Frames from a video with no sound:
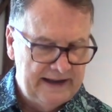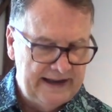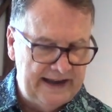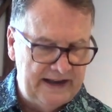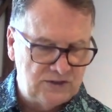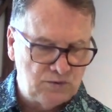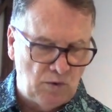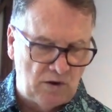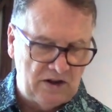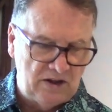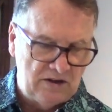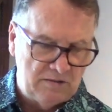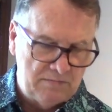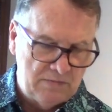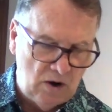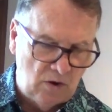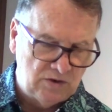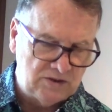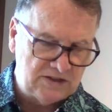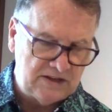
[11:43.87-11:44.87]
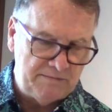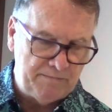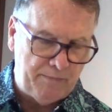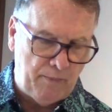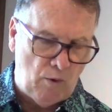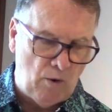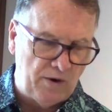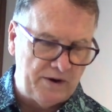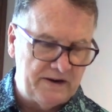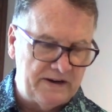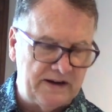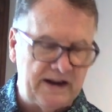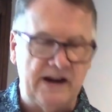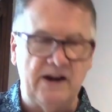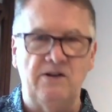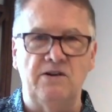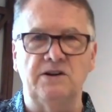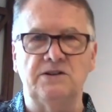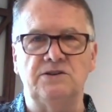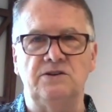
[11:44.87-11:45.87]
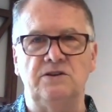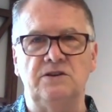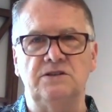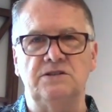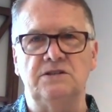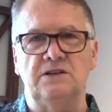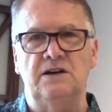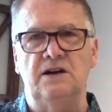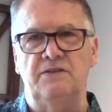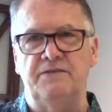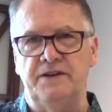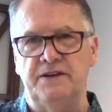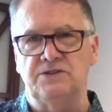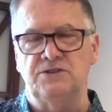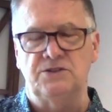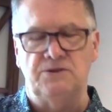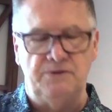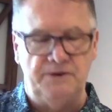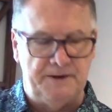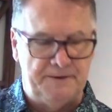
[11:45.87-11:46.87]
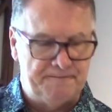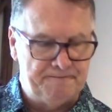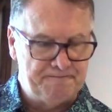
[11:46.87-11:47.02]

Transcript: is one of the most important characters of history.